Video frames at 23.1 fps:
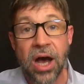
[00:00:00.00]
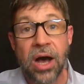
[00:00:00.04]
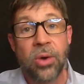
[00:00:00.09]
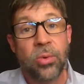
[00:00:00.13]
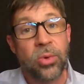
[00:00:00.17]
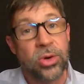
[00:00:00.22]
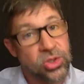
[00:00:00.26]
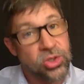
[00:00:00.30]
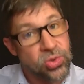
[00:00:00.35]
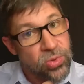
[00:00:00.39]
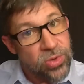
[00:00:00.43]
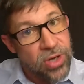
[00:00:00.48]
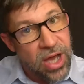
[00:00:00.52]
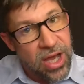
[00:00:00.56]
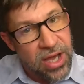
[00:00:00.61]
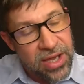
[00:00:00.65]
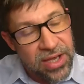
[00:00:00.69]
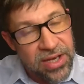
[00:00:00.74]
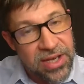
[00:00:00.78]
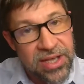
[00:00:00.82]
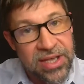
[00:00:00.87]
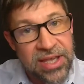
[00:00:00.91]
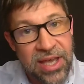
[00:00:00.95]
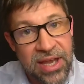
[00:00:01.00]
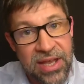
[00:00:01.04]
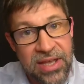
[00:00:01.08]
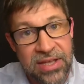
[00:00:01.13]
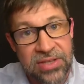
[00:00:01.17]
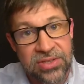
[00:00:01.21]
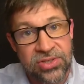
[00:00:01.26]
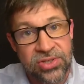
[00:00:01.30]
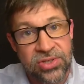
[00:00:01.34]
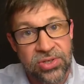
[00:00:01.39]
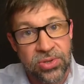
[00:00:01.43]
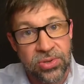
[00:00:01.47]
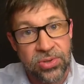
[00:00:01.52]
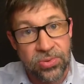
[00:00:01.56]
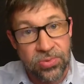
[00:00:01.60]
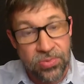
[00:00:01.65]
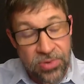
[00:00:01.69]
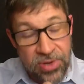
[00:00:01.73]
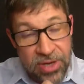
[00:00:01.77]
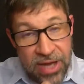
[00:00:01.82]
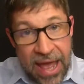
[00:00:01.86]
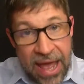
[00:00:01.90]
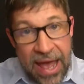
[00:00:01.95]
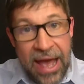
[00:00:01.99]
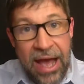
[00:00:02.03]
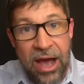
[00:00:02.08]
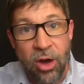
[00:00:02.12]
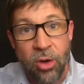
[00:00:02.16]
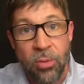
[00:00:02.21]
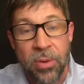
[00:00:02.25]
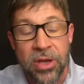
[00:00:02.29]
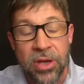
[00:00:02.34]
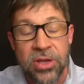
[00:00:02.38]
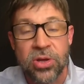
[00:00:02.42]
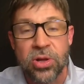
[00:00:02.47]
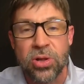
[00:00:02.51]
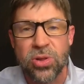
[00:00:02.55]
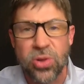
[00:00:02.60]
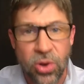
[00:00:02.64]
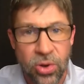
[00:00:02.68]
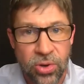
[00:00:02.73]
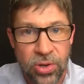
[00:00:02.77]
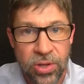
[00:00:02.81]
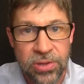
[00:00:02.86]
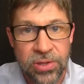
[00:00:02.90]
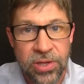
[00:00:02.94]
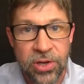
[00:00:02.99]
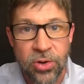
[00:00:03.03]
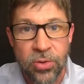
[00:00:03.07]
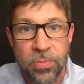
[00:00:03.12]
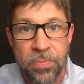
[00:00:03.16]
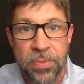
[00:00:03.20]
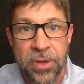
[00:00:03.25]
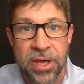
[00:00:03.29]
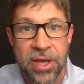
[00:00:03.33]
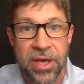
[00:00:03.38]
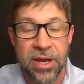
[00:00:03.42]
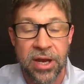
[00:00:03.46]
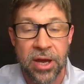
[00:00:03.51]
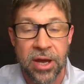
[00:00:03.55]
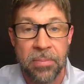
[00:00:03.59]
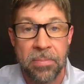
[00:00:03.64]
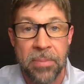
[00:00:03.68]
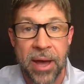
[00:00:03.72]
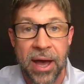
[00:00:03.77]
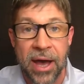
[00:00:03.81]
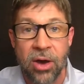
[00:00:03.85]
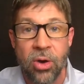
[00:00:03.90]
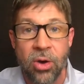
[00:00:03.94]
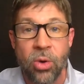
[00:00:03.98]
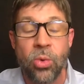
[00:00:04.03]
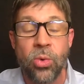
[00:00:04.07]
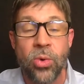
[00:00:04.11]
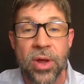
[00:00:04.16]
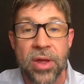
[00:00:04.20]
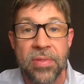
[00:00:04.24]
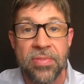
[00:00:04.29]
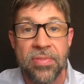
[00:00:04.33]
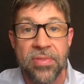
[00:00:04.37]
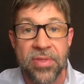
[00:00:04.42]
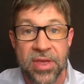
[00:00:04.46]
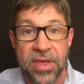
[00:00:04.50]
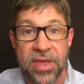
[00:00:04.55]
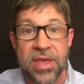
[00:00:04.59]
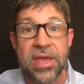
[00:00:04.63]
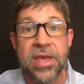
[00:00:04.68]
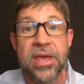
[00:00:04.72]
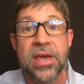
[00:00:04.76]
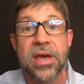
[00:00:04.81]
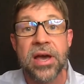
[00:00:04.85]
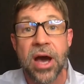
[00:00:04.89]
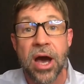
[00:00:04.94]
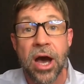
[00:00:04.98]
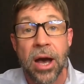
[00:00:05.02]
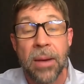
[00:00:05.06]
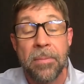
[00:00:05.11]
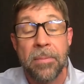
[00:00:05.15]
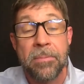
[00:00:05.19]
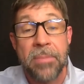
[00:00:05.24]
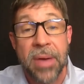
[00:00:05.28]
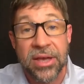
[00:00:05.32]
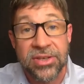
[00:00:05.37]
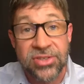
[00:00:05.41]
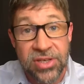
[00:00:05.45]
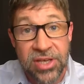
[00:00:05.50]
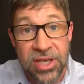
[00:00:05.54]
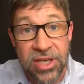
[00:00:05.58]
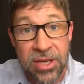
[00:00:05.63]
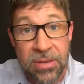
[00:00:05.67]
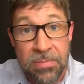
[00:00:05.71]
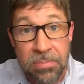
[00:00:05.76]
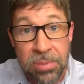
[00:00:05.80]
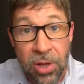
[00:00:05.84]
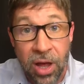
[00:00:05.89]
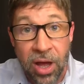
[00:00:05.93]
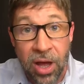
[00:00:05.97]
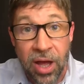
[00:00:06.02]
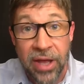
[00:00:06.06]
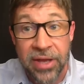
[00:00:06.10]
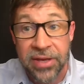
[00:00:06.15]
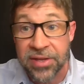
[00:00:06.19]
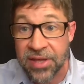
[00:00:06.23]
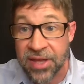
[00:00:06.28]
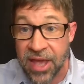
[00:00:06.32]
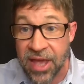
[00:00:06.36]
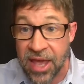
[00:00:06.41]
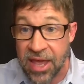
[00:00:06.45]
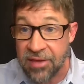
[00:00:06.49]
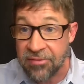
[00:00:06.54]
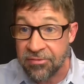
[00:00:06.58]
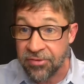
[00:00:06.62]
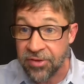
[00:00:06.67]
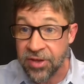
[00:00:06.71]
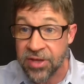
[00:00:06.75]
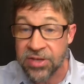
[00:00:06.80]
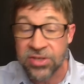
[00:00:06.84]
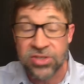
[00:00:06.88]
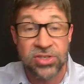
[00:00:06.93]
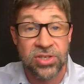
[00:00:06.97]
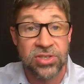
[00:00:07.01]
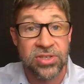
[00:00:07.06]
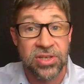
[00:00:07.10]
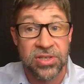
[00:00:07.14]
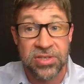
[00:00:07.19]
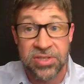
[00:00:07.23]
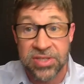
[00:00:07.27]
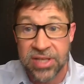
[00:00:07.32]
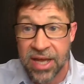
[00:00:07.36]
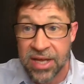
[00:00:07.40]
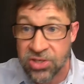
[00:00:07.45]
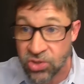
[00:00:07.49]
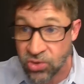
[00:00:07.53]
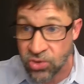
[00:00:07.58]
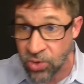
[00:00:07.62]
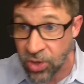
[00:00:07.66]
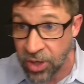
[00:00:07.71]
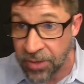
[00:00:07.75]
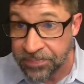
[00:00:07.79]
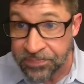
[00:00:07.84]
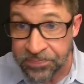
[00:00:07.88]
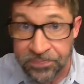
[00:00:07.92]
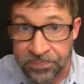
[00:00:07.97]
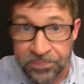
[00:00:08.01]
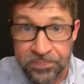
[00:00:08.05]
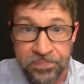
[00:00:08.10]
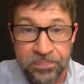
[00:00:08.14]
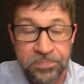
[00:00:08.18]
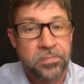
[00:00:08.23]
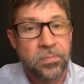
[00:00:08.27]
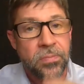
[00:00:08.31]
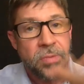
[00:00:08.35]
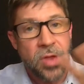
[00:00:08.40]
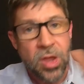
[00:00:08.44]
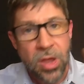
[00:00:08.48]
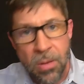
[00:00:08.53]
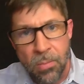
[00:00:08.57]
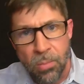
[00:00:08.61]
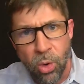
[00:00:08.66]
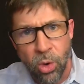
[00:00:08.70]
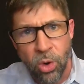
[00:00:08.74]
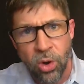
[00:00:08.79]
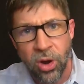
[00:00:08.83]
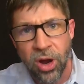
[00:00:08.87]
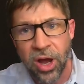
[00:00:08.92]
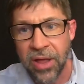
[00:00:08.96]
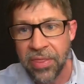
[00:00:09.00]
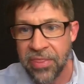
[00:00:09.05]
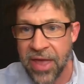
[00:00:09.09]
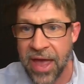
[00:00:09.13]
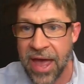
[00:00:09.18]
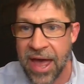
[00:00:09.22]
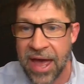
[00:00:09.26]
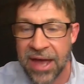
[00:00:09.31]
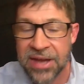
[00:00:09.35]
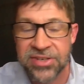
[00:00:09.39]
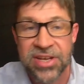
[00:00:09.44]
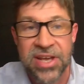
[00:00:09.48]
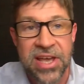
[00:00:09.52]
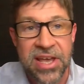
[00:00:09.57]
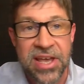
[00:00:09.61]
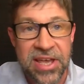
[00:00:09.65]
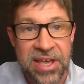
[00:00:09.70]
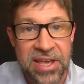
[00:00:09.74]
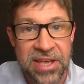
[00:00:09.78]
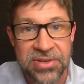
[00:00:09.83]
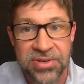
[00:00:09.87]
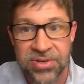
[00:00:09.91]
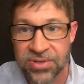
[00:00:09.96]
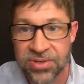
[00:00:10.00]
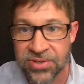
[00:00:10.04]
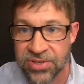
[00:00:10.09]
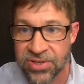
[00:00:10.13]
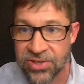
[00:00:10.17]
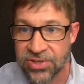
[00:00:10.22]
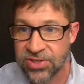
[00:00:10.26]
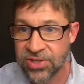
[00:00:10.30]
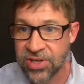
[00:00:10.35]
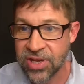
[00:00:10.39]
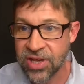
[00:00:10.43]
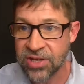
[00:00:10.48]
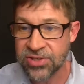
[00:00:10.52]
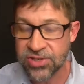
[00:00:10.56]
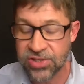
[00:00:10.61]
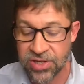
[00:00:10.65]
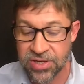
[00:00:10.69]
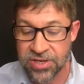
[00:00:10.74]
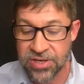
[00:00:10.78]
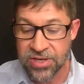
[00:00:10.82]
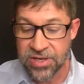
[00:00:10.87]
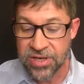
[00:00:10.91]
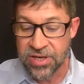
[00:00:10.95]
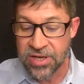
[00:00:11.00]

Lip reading: which we're not going to get into now, but you'll learn a little bit about with the Mexican blind cavefish. It's a tetra. More on that in your discussion.